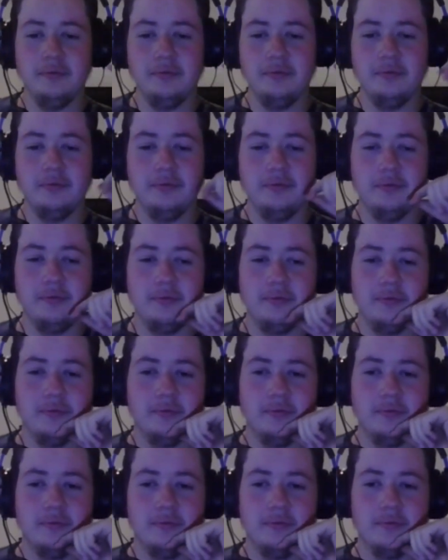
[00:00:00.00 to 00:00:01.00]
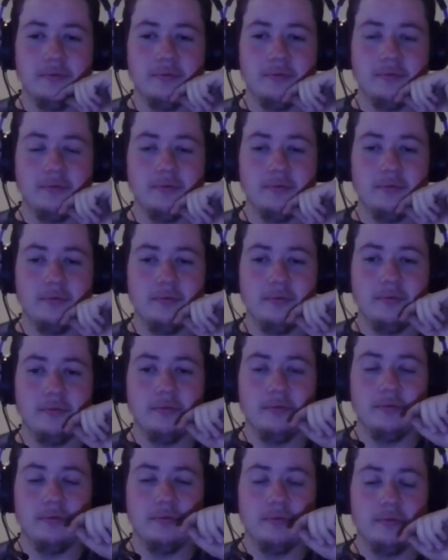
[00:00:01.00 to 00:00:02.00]

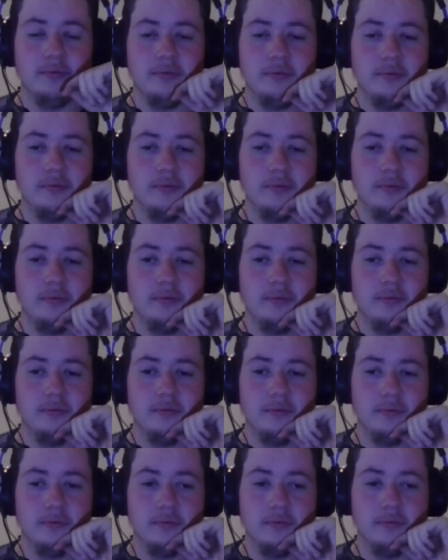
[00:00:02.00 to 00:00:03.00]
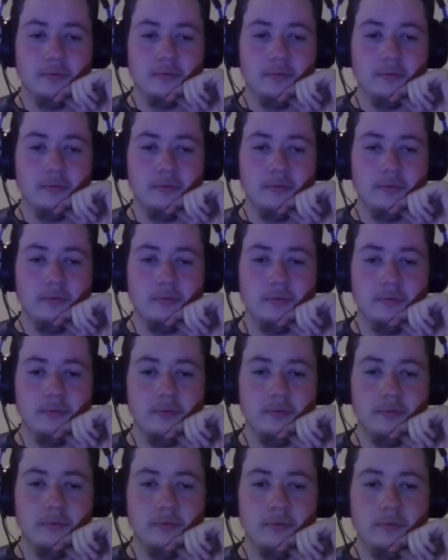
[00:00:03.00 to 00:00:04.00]

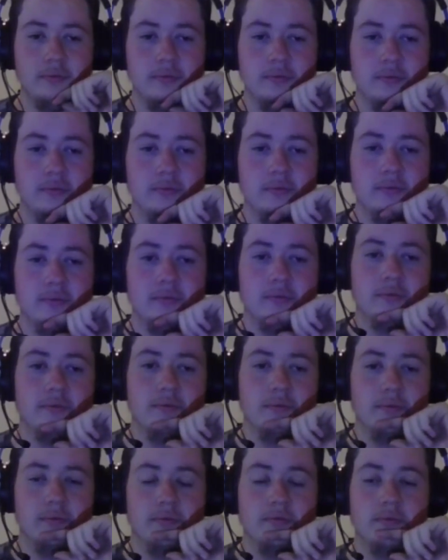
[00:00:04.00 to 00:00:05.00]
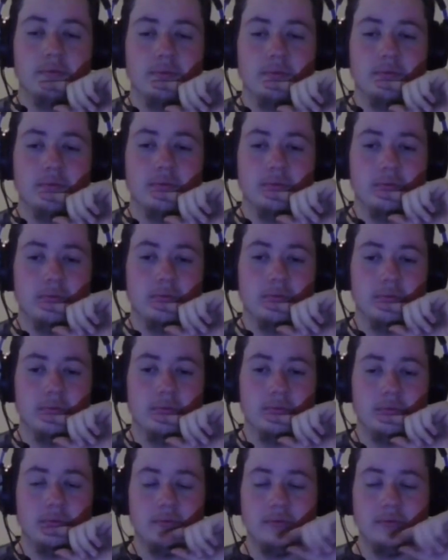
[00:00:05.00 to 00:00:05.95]
(not speaking)